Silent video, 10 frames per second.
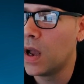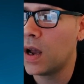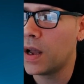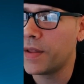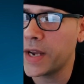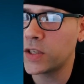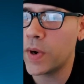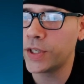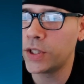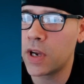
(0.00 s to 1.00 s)
The next
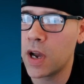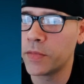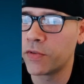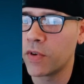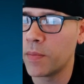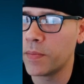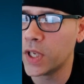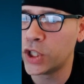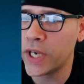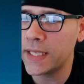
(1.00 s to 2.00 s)
question comes
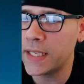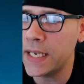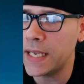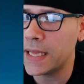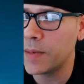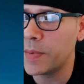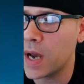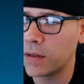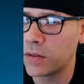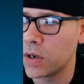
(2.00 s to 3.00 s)
from Jesse
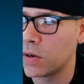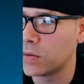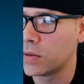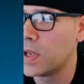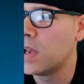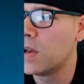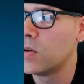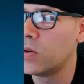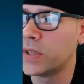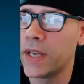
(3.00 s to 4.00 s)
Libianto,
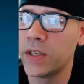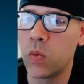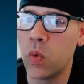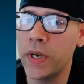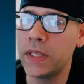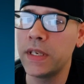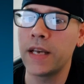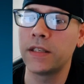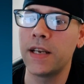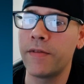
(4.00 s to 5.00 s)
who says, "What is
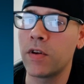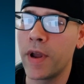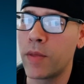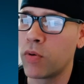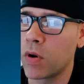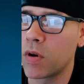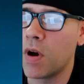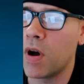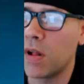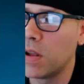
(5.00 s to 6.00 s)
next after Wraith
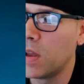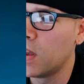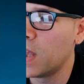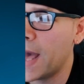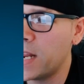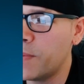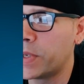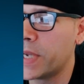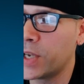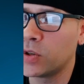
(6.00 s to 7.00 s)
Protocol? Any
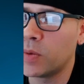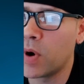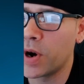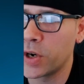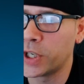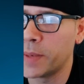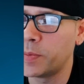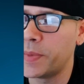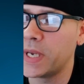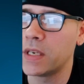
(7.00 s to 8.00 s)
potential
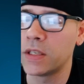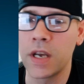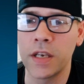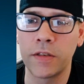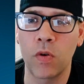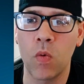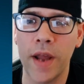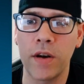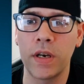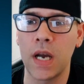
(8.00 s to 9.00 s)
partnerships being discussed for
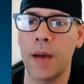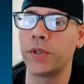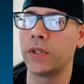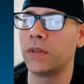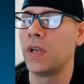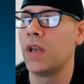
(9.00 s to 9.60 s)
wider adoption?"